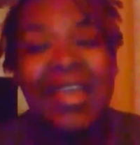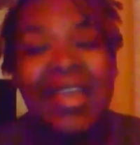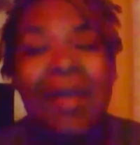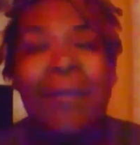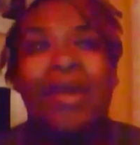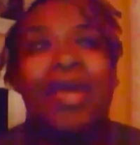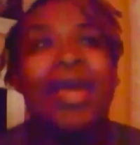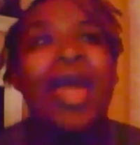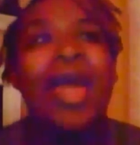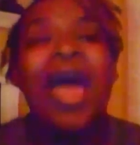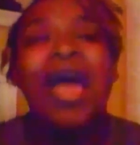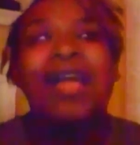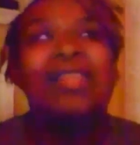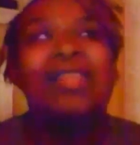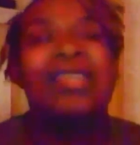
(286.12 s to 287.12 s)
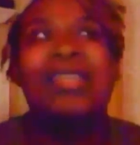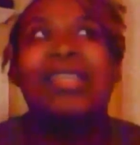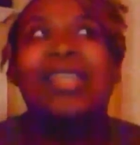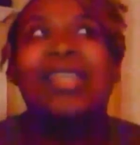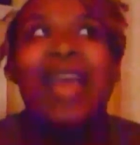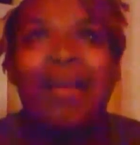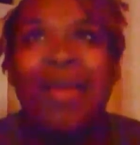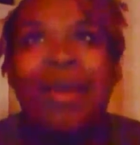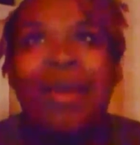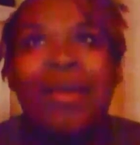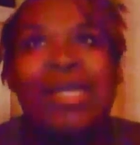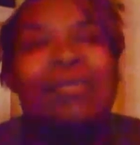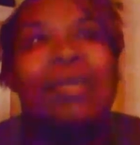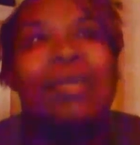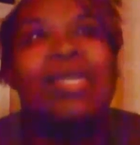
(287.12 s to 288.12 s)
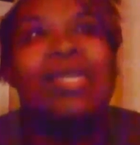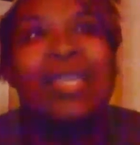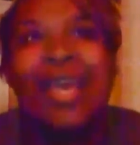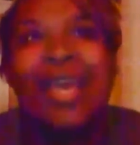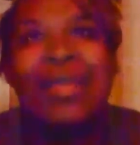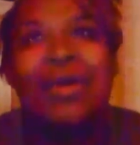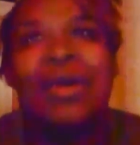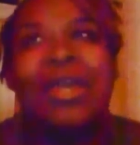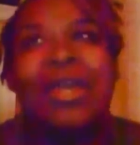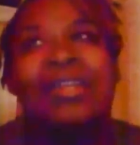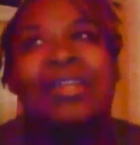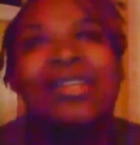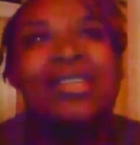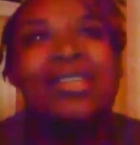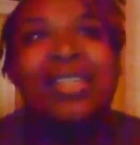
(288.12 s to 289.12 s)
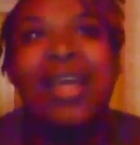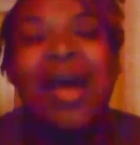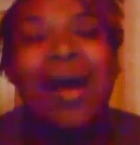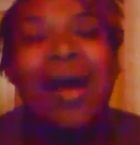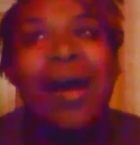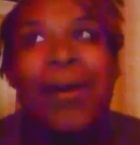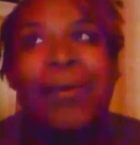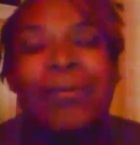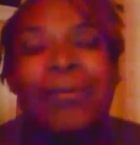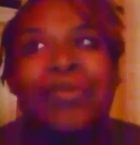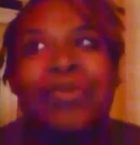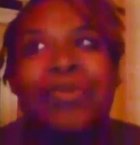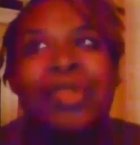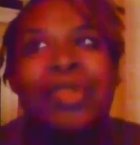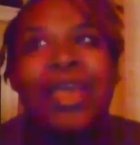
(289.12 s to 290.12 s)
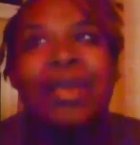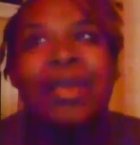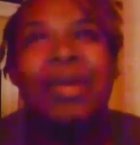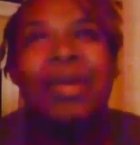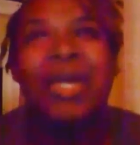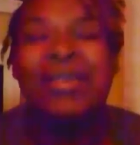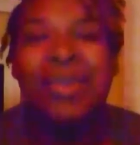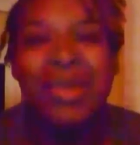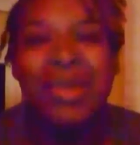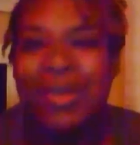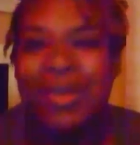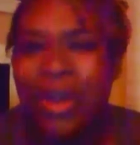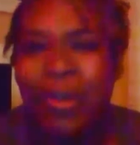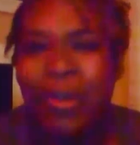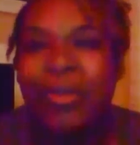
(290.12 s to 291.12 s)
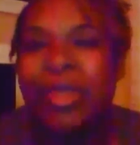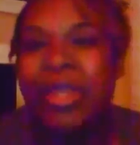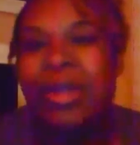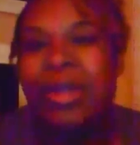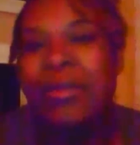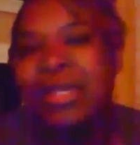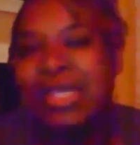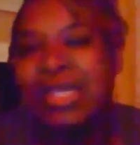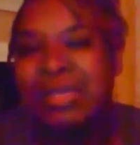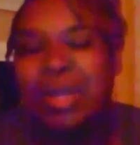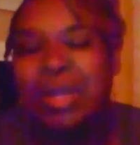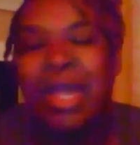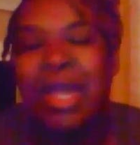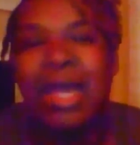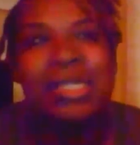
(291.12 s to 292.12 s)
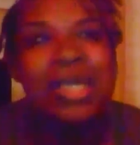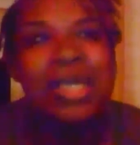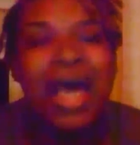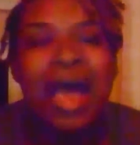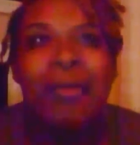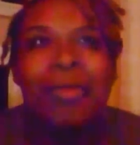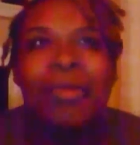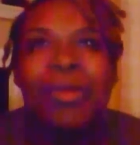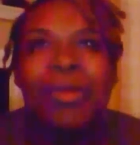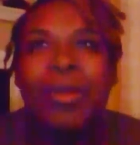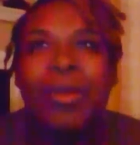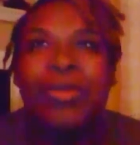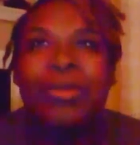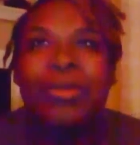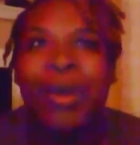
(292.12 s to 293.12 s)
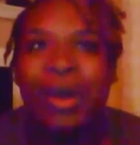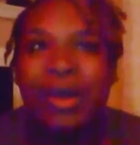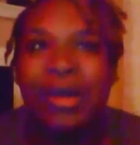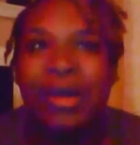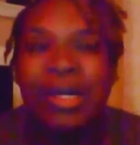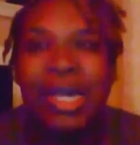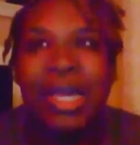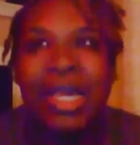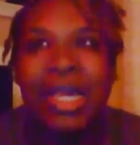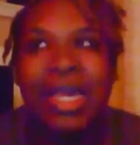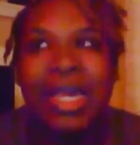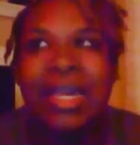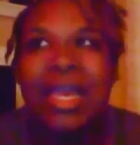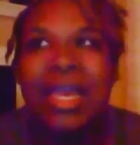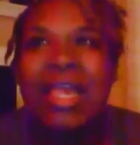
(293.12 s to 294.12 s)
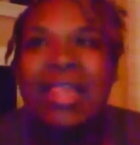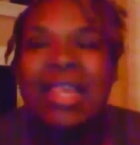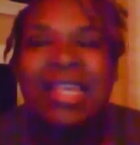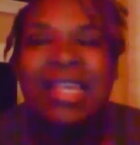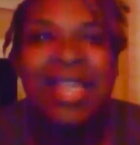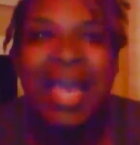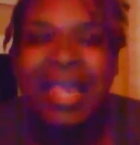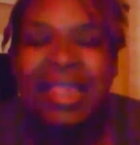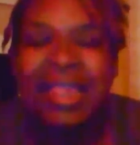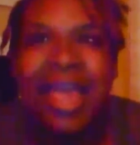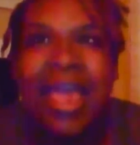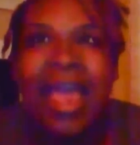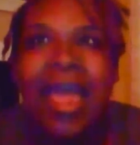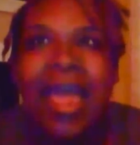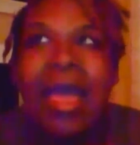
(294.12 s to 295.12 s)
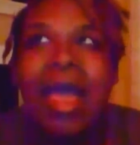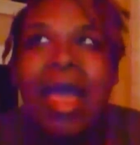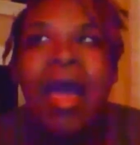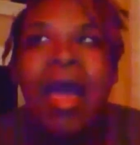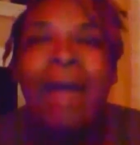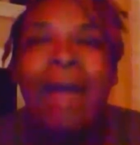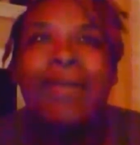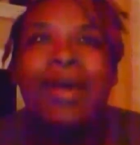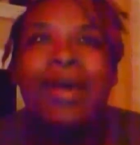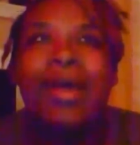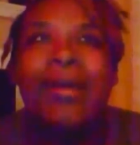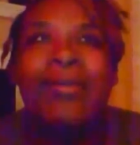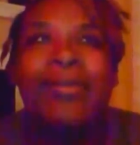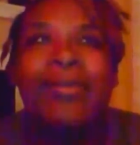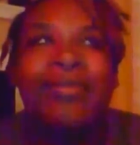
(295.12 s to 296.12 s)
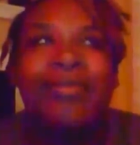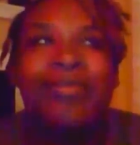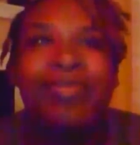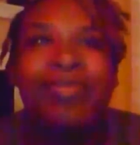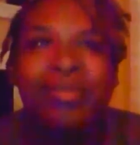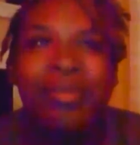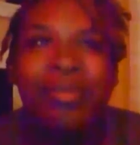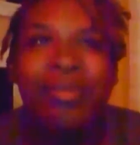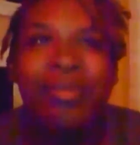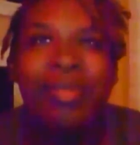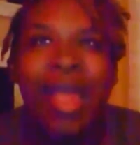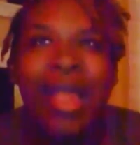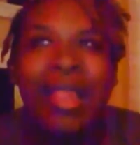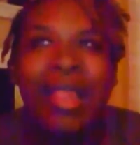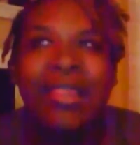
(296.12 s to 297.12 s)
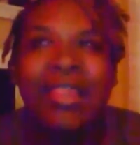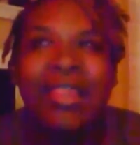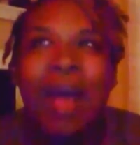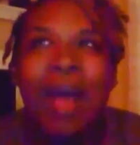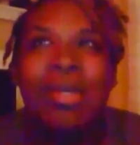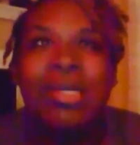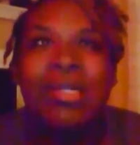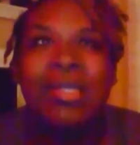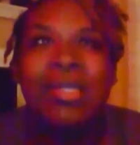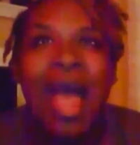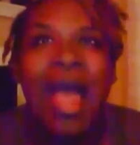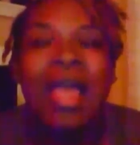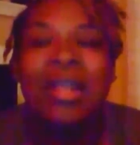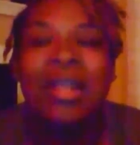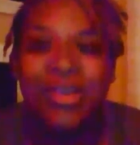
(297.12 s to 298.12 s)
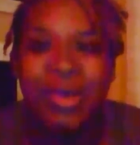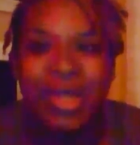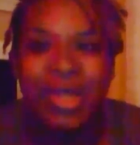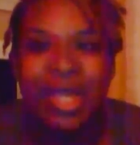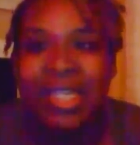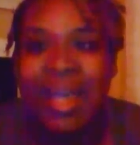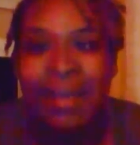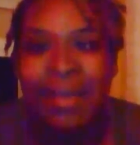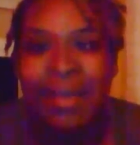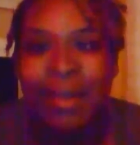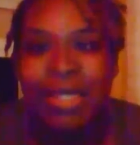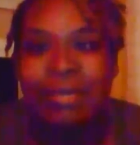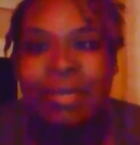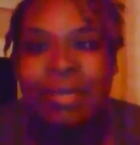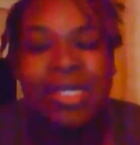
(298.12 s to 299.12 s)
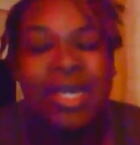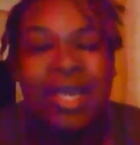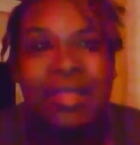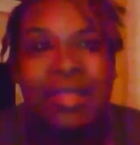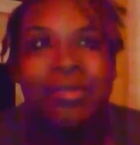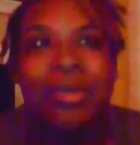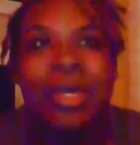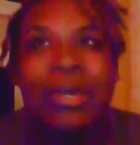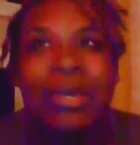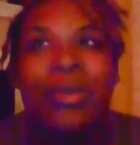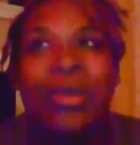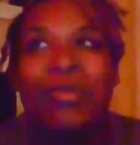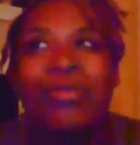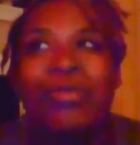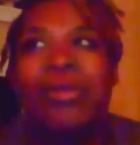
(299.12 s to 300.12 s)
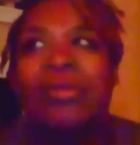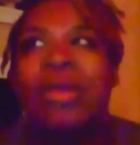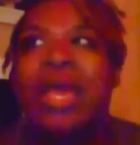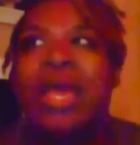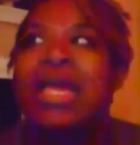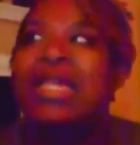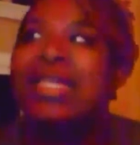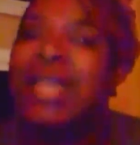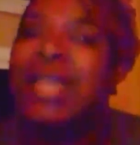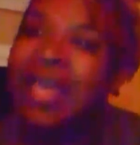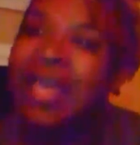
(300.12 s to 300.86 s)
but just the time that we spent together, and just because we really don't get to spend a lot of time with work and things like that. But I enjoyed that time that we spent together. We went from taking